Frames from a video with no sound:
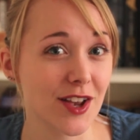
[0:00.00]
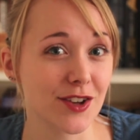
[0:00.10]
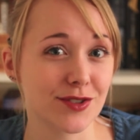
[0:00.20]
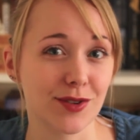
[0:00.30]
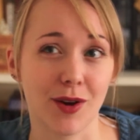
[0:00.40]

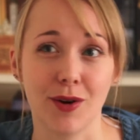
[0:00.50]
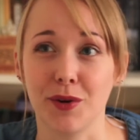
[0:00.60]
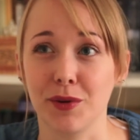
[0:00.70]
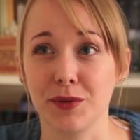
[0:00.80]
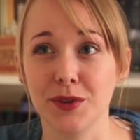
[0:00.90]

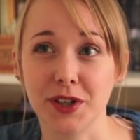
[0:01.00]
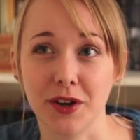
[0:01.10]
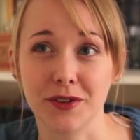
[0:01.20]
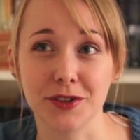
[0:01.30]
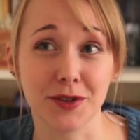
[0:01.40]
So, you know,
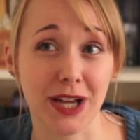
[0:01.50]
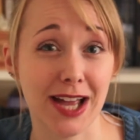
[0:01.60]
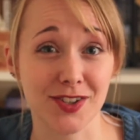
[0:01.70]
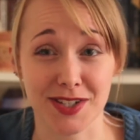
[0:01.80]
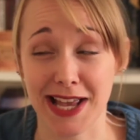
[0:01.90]
you
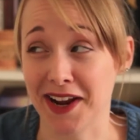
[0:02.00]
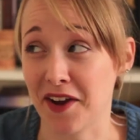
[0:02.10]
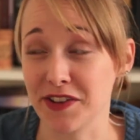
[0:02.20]
can just hang out